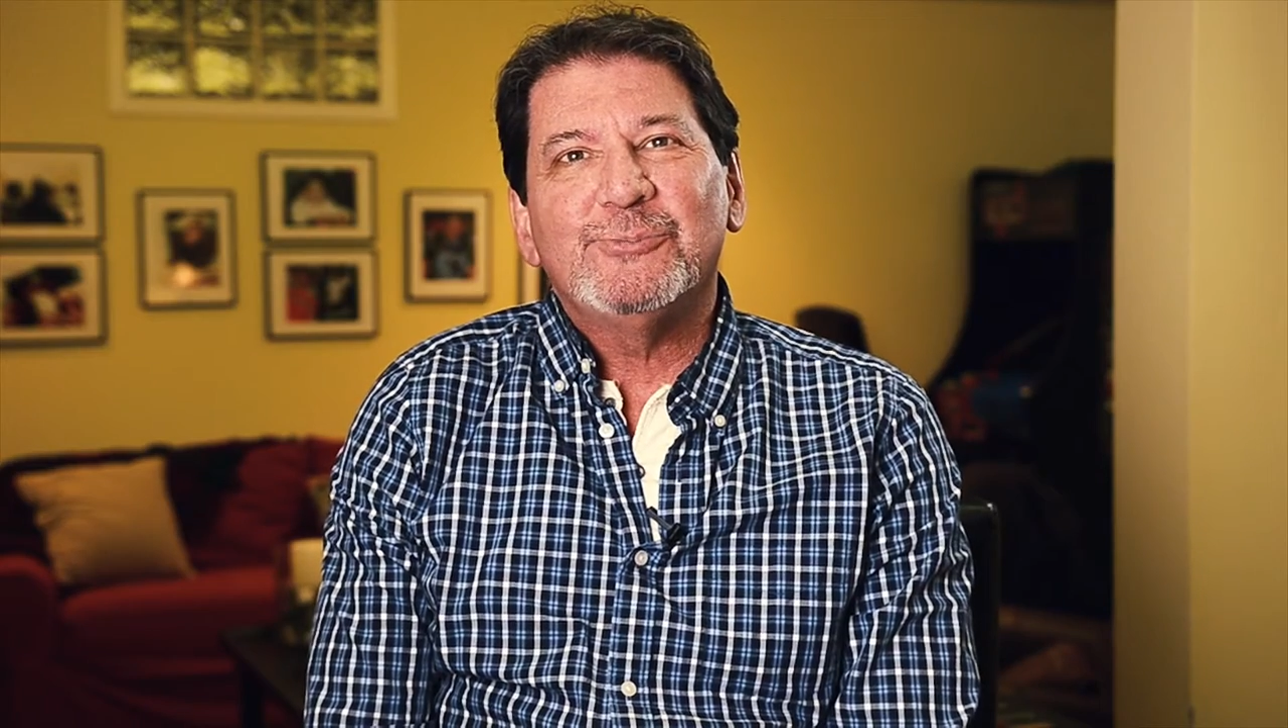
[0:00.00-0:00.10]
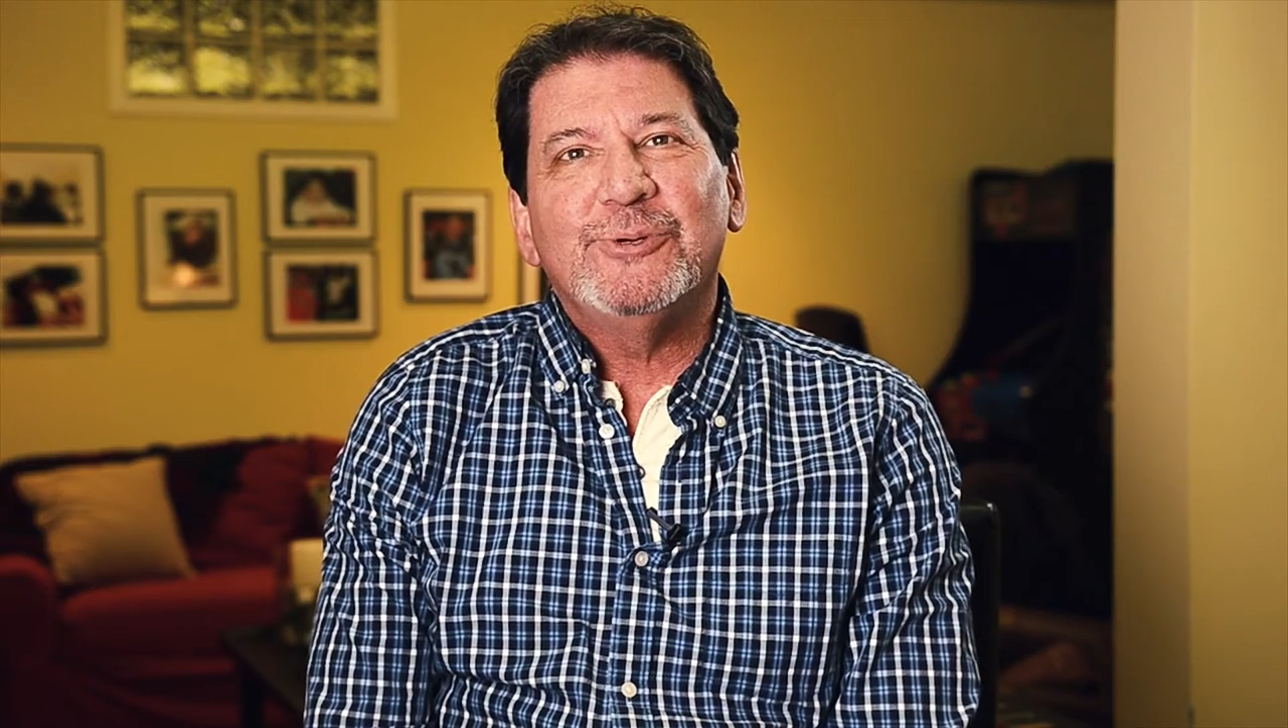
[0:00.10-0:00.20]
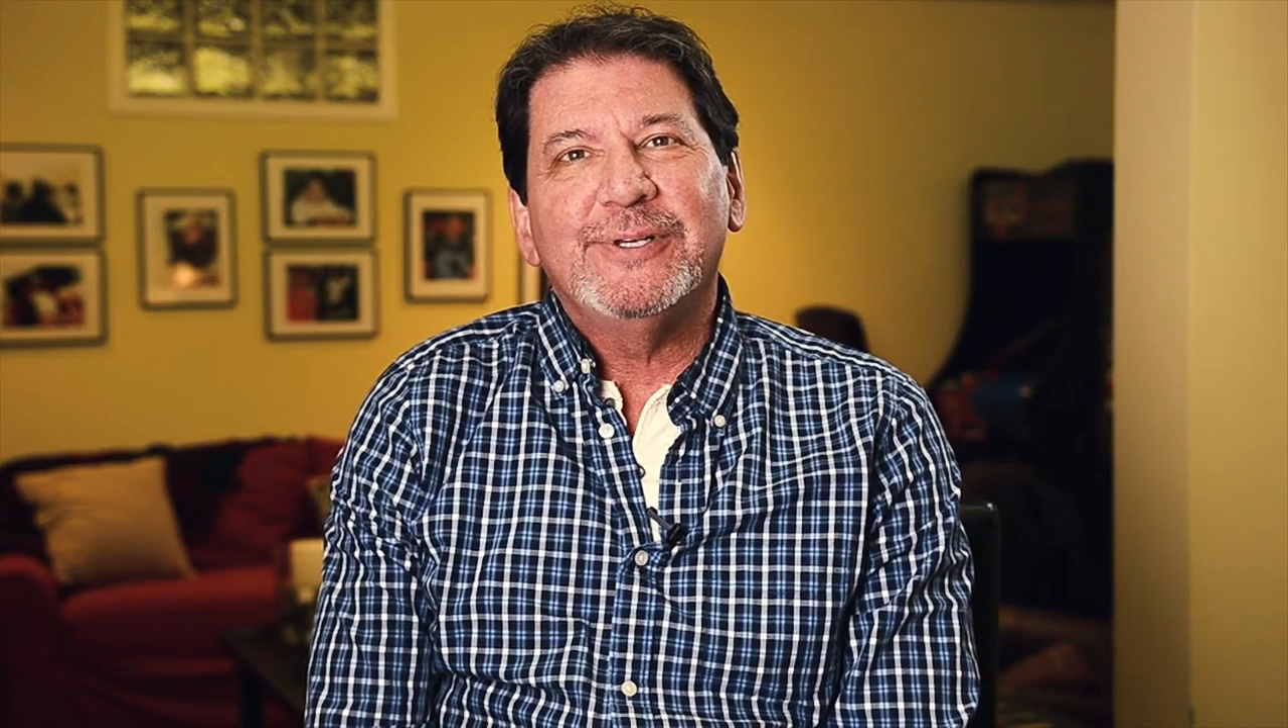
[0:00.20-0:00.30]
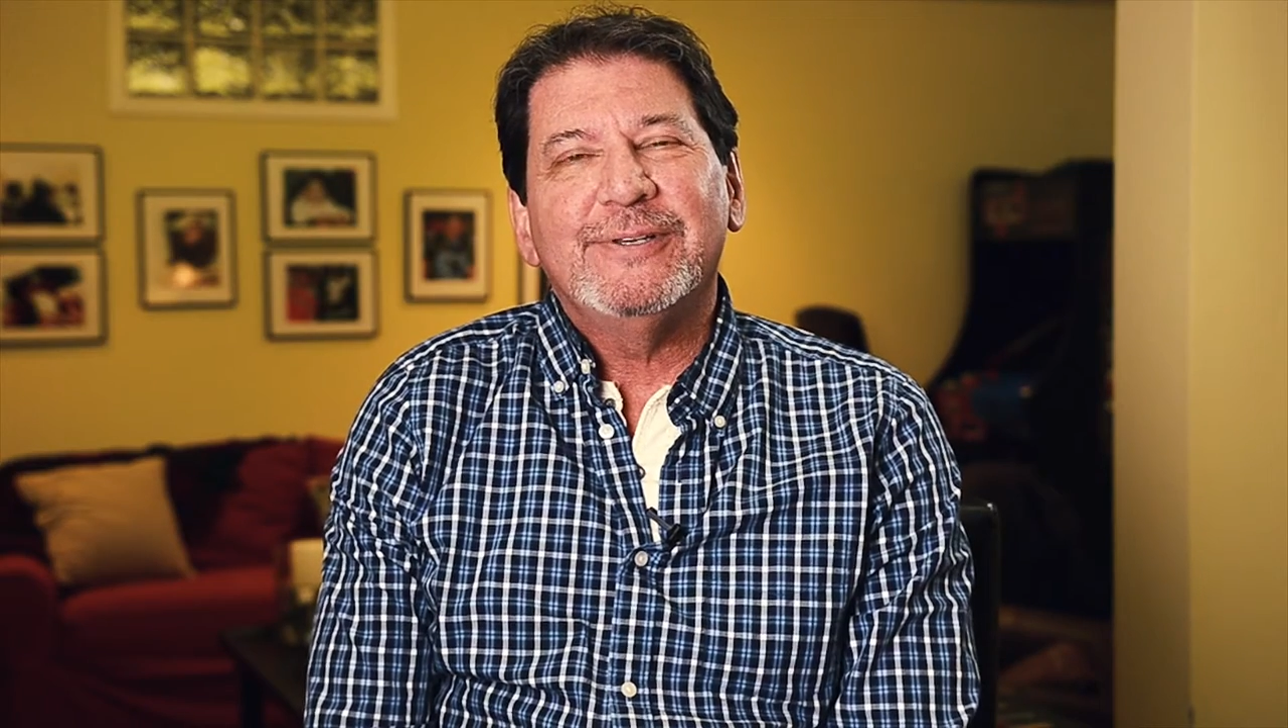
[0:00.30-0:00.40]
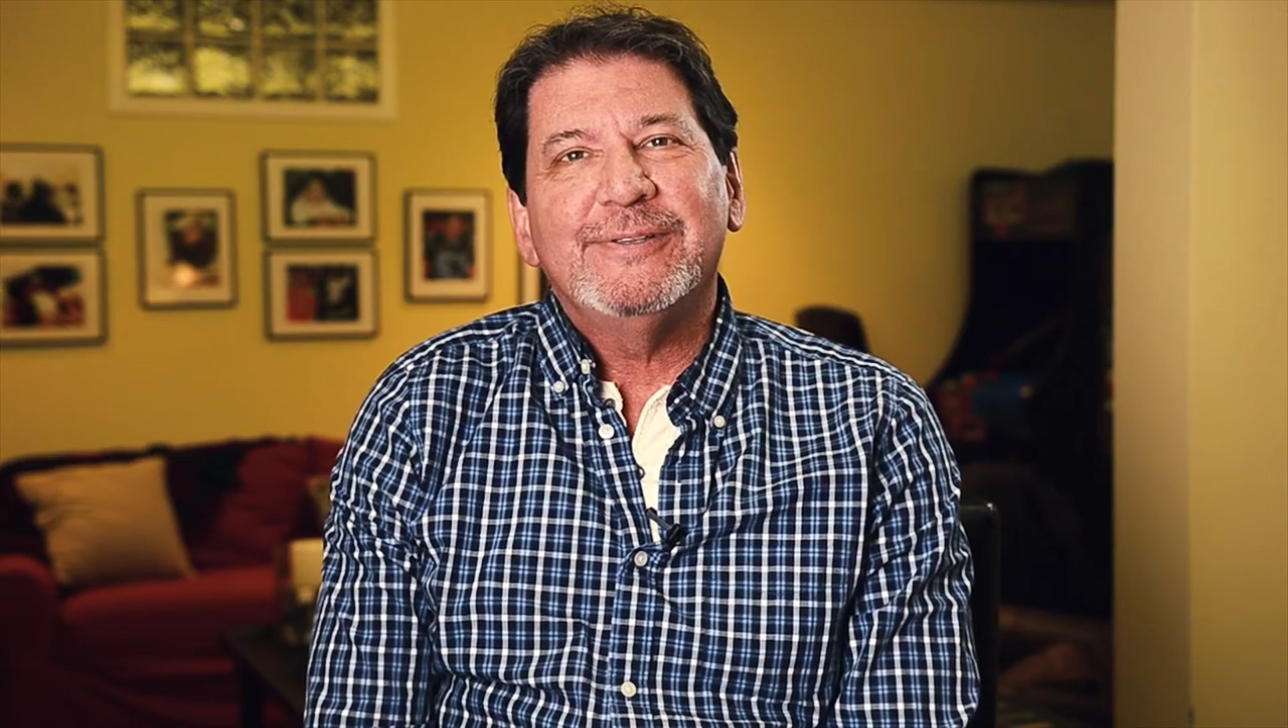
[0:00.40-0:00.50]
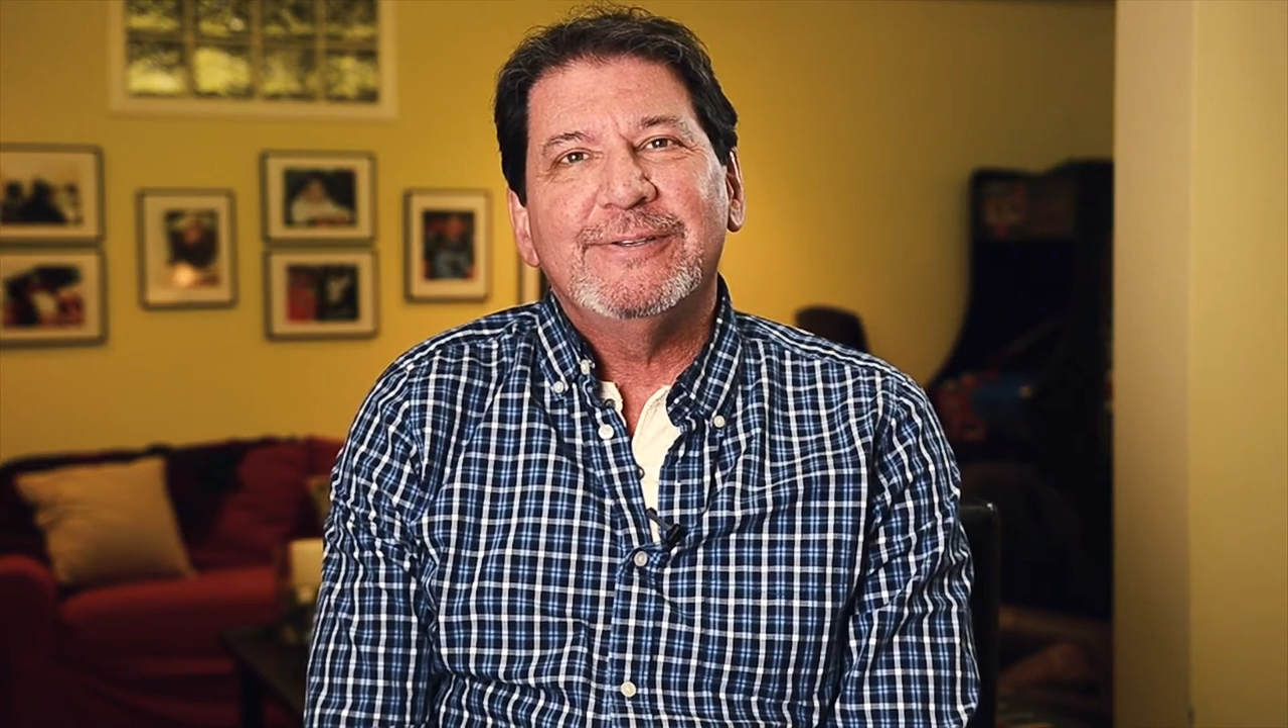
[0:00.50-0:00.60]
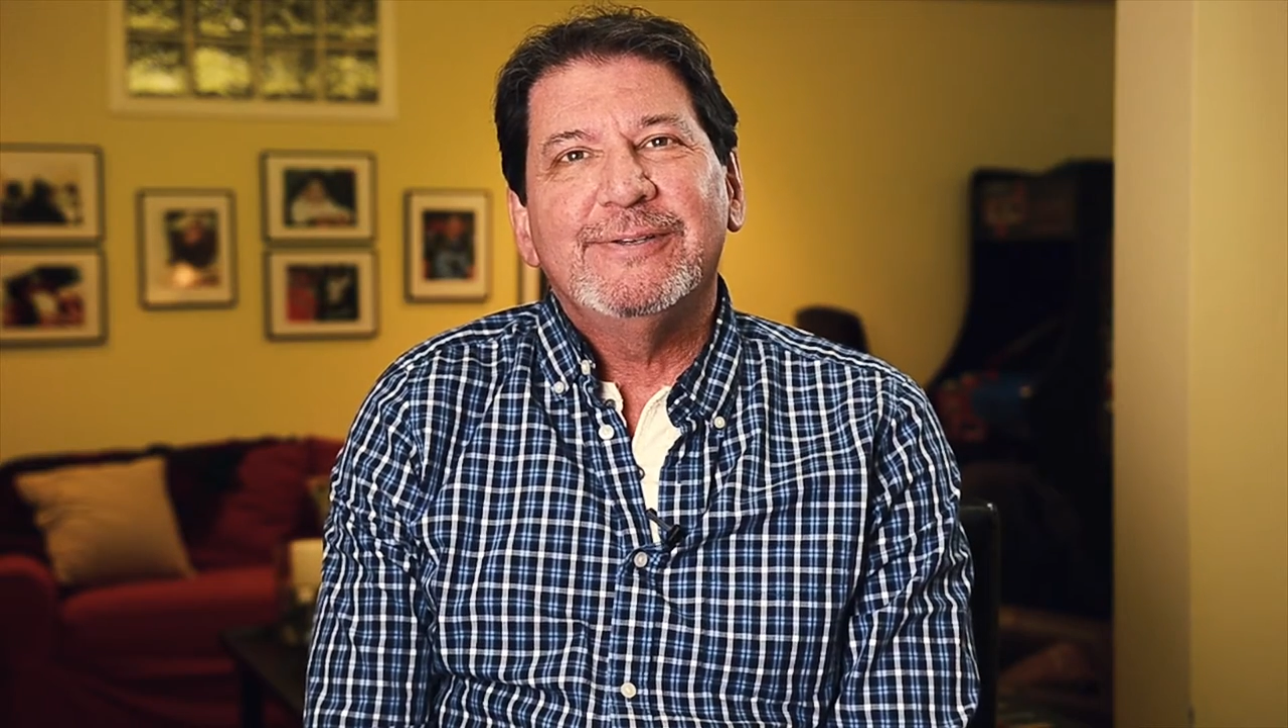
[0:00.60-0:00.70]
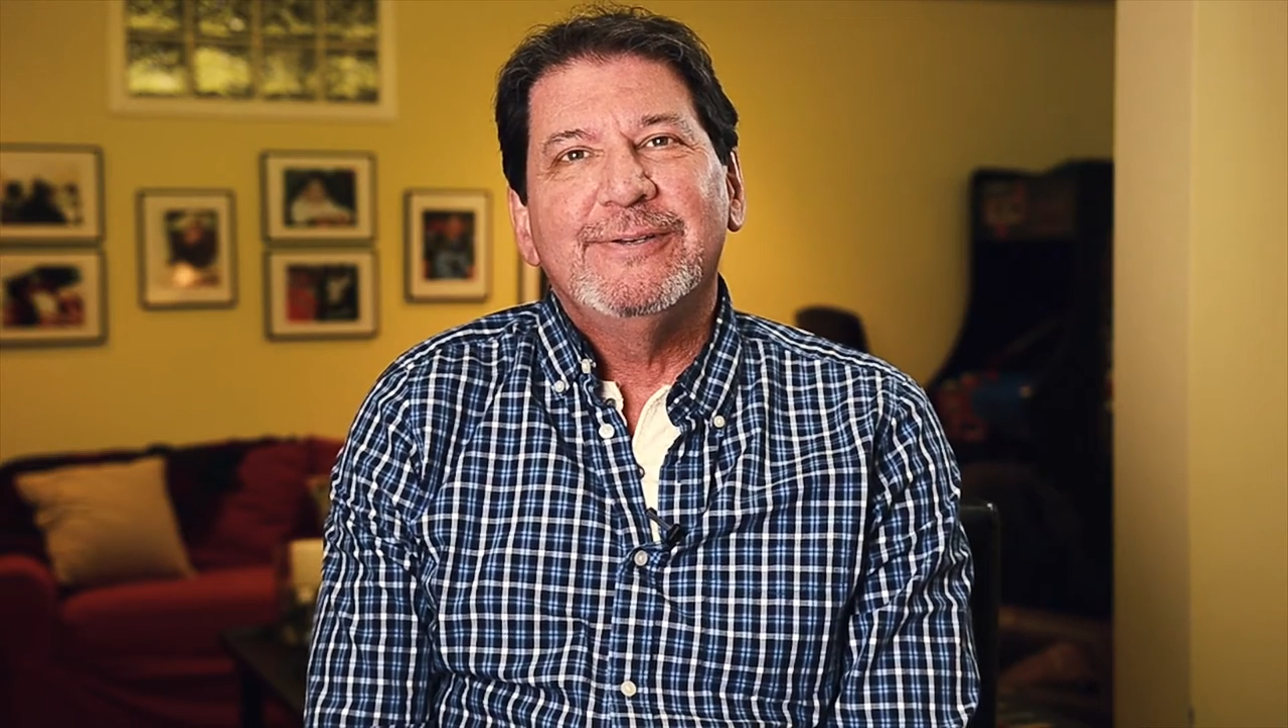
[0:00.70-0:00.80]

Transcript: was pretty,